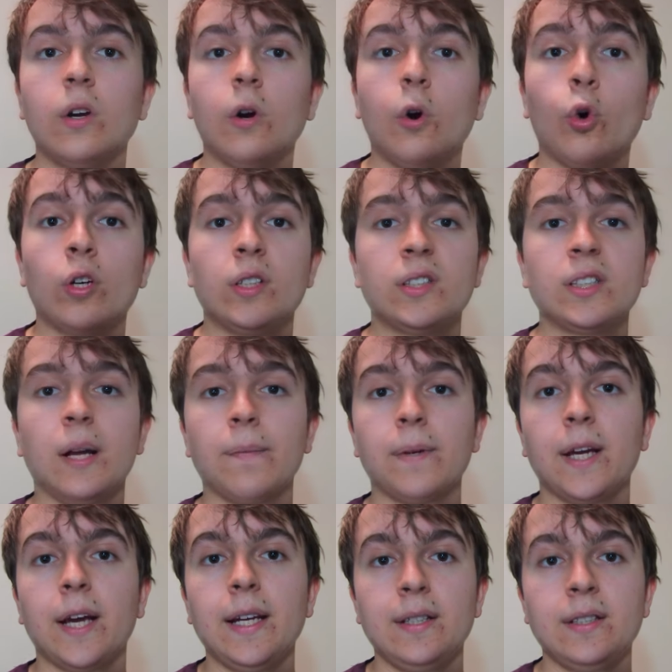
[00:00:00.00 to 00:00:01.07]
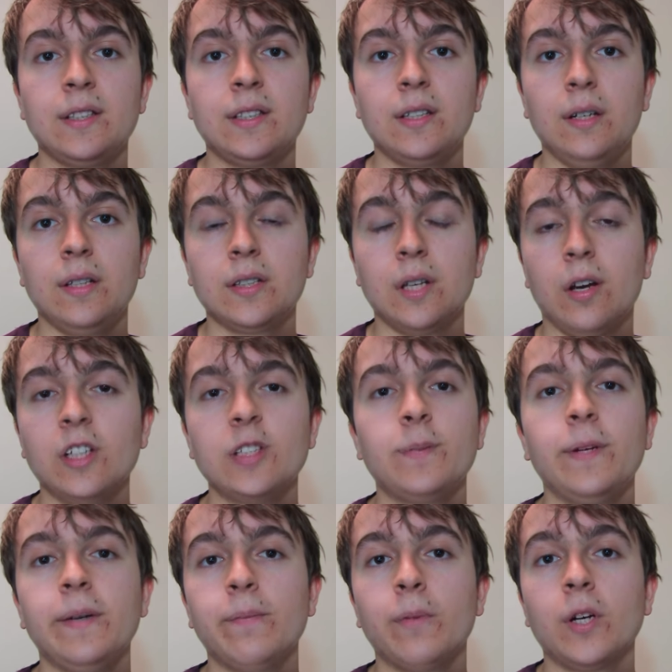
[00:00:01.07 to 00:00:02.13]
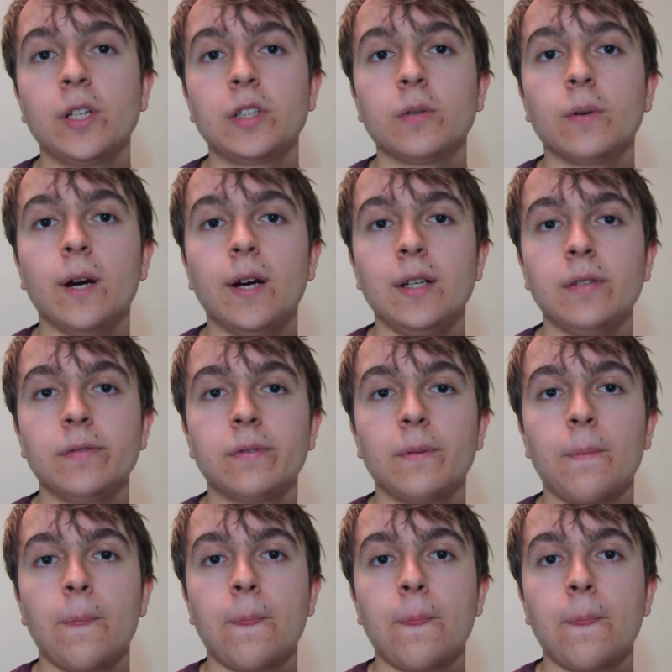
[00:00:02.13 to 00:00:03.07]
or in some cases, high-speed microwave,